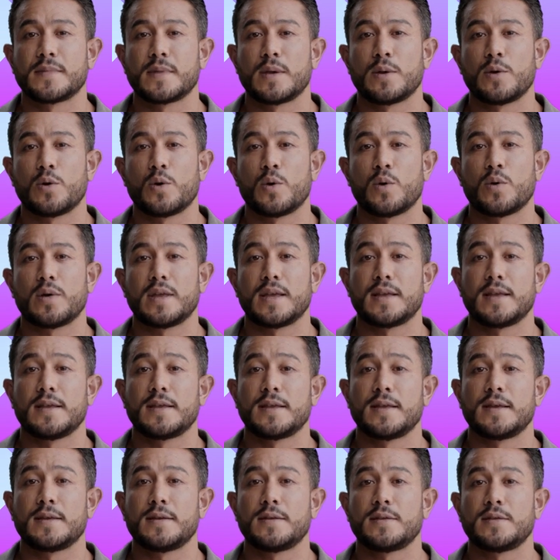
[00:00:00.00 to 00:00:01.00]

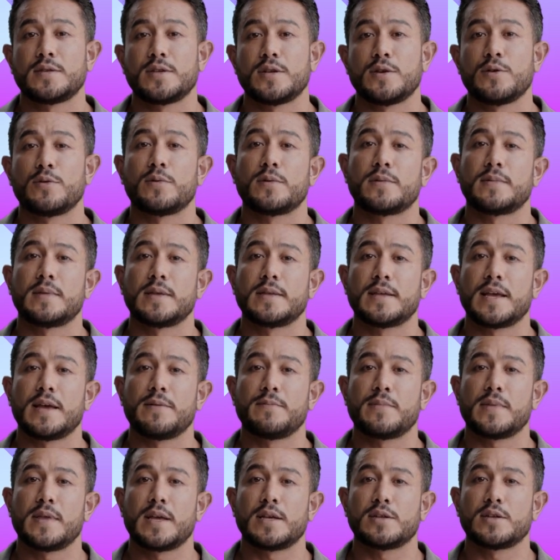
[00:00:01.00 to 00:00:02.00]
According to the
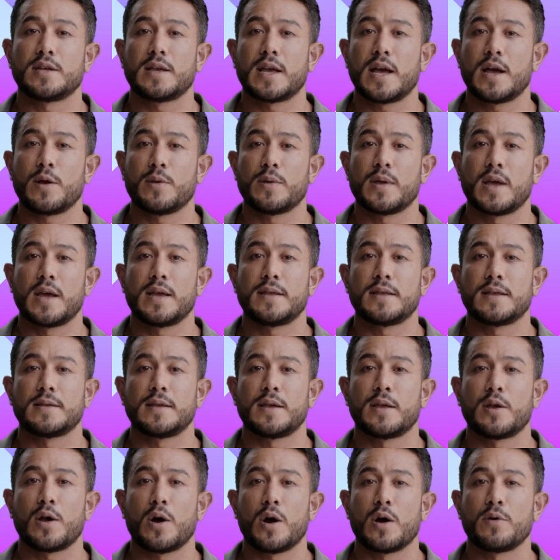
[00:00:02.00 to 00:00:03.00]
definition outlined in
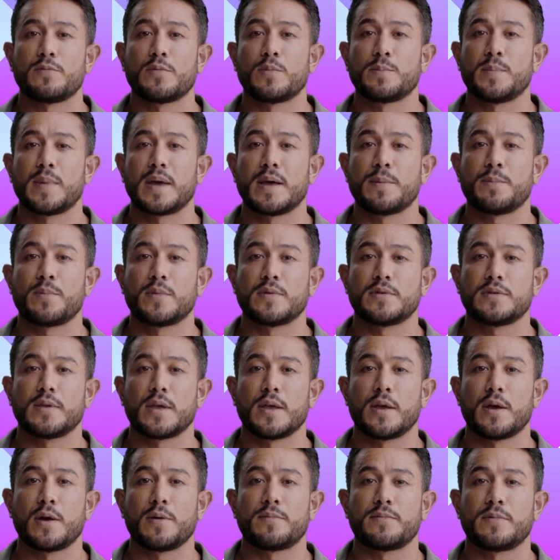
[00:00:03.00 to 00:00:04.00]
the call for papers
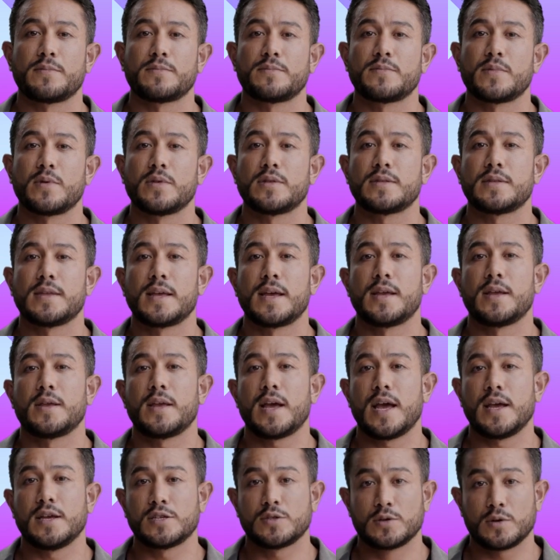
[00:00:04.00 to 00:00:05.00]
of the first
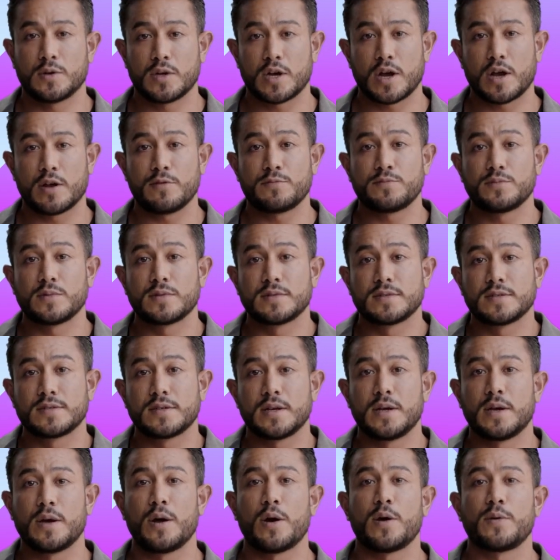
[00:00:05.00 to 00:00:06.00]
International Conference
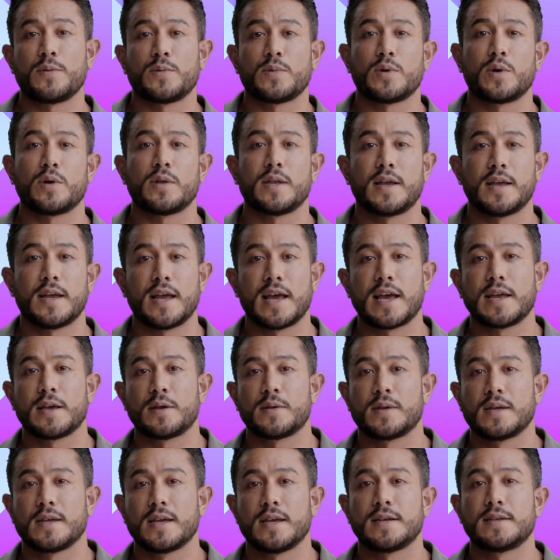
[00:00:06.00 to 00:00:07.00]
on Learning
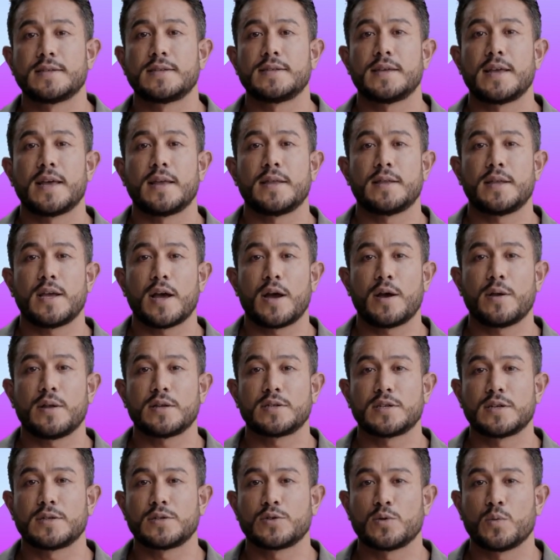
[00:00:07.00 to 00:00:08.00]
Analytics and
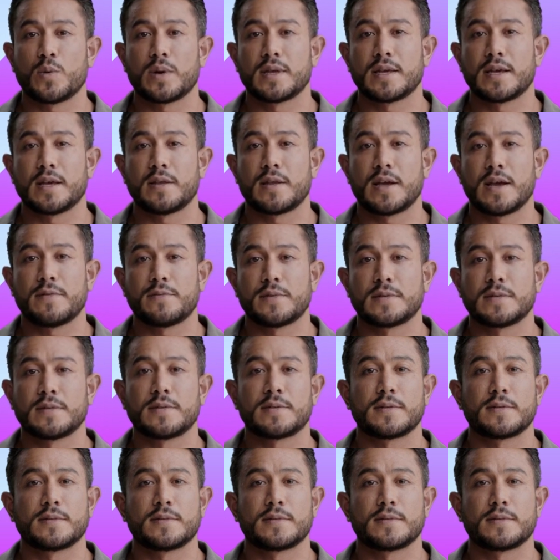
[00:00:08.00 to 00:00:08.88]
Knowledge in 2011,